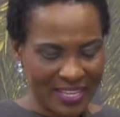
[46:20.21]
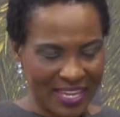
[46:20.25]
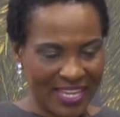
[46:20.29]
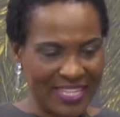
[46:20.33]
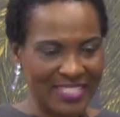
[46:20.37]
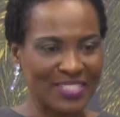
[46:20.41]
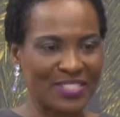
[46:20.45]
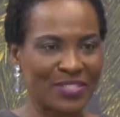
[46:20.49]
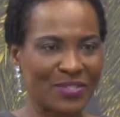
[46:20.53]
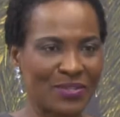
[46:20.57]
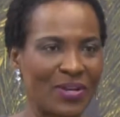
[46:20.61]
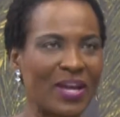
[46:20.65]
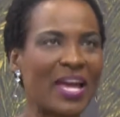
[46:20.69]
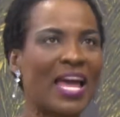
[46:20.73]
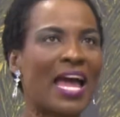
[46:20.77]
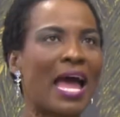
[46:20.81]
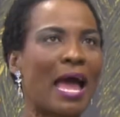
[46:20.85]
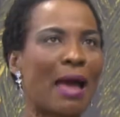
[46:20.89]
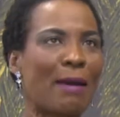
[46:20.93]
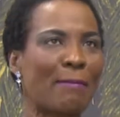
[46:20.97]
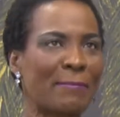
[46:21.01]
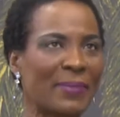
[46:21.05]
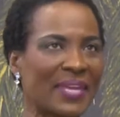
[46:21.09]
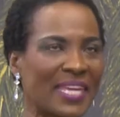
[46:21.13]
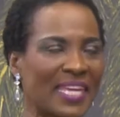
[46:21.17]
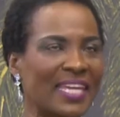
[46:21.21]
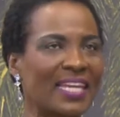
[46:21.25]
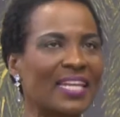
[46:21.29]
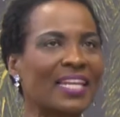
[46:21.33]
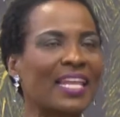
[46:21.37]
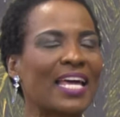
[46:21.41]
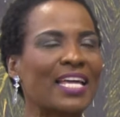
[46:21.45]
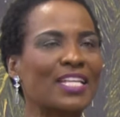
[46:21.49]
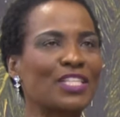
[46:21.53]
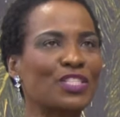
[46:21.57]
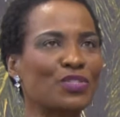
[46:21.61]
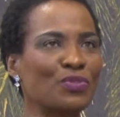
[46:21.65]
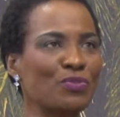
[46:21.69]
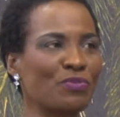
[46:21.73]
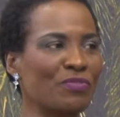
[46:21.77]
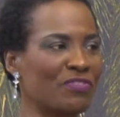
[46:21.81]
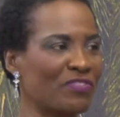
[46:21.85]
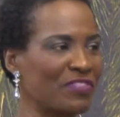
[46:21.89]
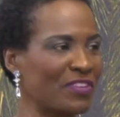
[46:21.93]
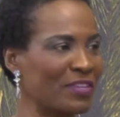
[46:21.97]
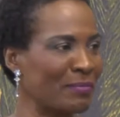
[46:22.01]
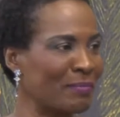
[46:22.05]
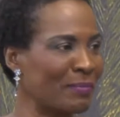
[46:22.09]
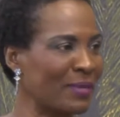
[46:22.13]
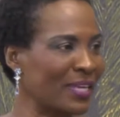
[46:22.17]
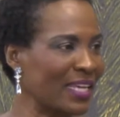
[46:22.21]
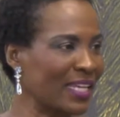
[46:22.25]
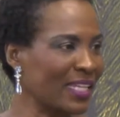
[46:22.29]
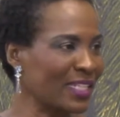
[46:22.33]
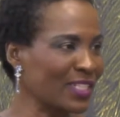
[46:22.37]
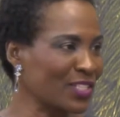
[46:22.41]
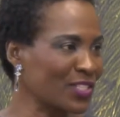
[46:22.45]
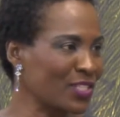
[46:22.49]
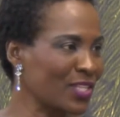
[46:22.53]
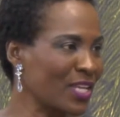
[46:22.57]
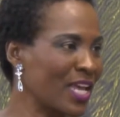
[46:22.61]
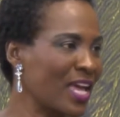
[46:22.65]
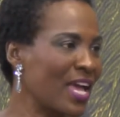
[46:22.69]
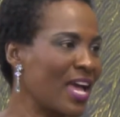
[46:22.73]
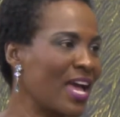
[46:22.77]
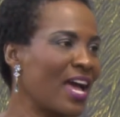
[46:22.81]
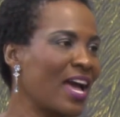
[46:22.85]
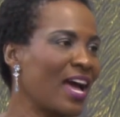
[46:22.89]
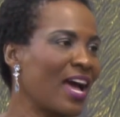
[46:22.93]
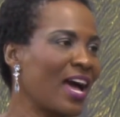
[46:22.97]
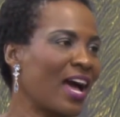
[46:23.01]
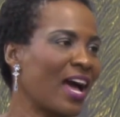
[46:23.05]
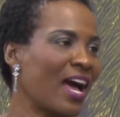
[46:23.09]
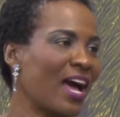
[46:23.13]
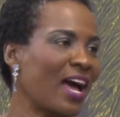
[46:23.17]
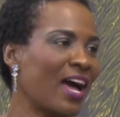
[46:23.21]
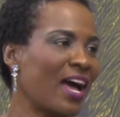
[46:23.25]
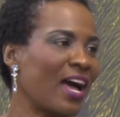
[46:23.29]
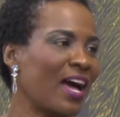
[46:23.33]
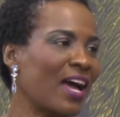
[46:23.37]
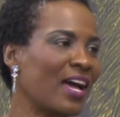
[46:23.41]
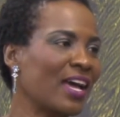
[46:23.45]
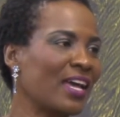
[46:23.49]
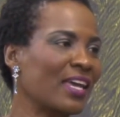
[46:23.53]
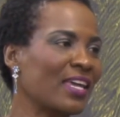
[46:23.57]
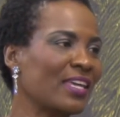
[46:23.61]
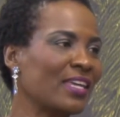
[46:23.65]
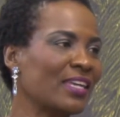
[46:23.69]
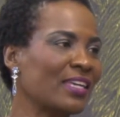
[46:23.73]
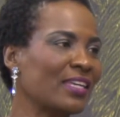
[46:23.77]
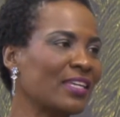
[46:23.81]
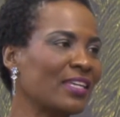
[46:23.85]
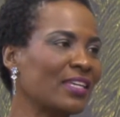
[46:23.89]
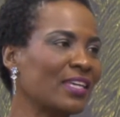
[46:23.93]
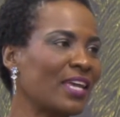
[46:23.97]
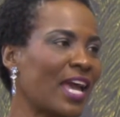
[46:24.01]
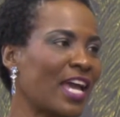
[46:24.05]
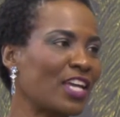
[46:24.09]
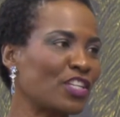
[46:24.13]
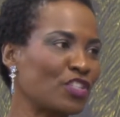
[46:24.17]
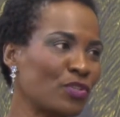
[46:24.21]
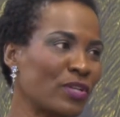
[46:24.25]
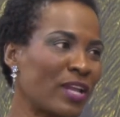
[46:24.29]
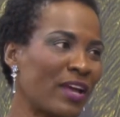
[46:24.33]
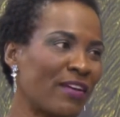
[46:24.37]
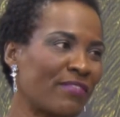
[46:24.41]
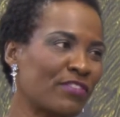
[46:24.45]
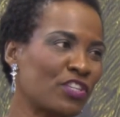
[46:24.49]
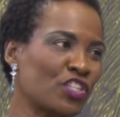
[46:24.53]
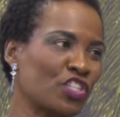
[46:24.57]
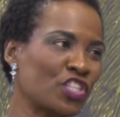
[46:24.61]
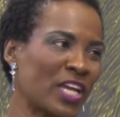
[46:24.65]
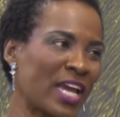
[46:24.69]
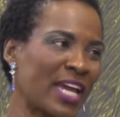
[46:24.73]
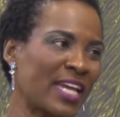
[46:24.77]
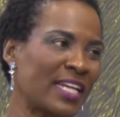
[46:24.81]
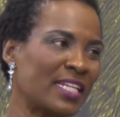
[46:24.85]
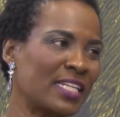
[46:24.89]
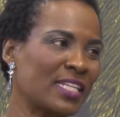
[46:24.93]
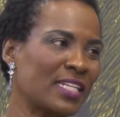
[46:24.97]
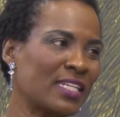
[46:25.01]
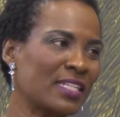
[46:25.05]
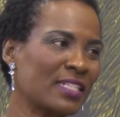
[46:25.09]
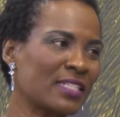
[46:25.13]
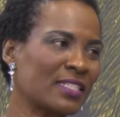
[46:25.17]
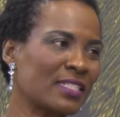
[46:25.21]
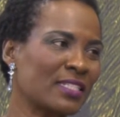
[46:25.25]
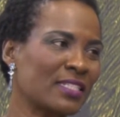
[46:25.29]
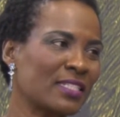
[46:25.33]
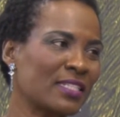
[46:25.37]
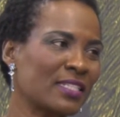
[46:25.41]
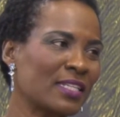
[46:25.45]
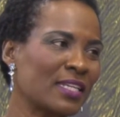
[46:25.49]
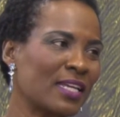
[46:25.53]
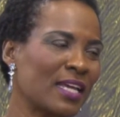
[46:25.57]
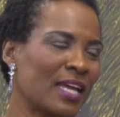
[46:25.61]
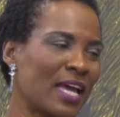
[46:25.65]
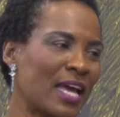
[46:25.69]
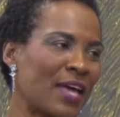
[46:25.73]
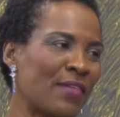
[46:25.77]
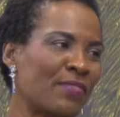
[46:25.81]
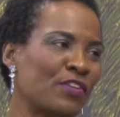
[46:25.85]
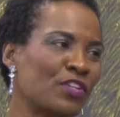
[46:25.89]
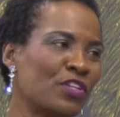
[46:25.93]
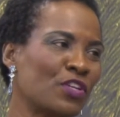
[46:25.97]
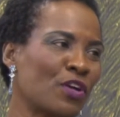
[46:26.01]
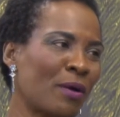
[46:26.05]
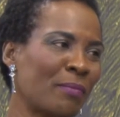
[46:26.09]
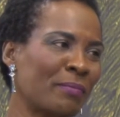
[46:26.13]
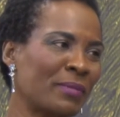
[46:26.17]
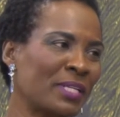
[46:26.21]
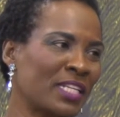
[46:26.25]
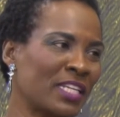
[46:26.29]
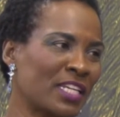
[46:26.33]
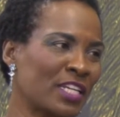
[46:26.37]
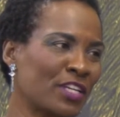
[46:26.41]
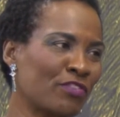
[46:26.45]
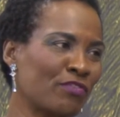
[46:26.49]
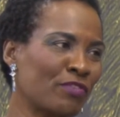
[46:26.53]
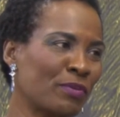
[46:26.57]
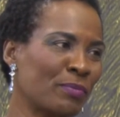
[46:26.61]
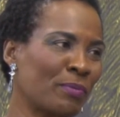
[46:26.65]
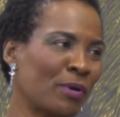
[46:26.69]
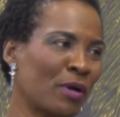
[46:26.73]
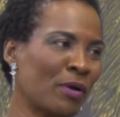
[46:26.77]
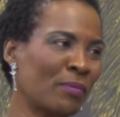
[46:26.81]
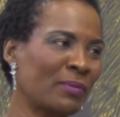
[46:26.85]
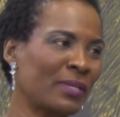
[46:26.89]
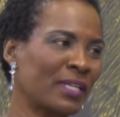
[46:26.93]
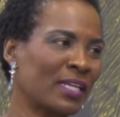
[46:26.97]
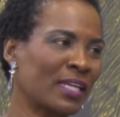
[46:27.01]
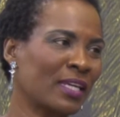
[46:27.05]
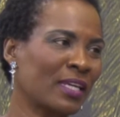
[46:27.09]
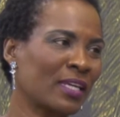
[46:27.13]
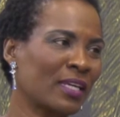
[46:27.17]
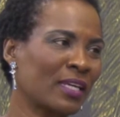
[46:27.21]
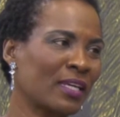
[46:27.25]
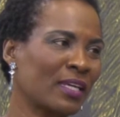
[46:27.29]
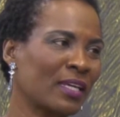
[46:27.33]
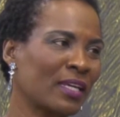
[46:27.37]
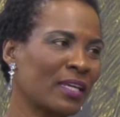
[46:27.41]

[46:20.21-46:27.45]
Yes, so a male and 2 females. I should have the Chinese and the Dominican Republic.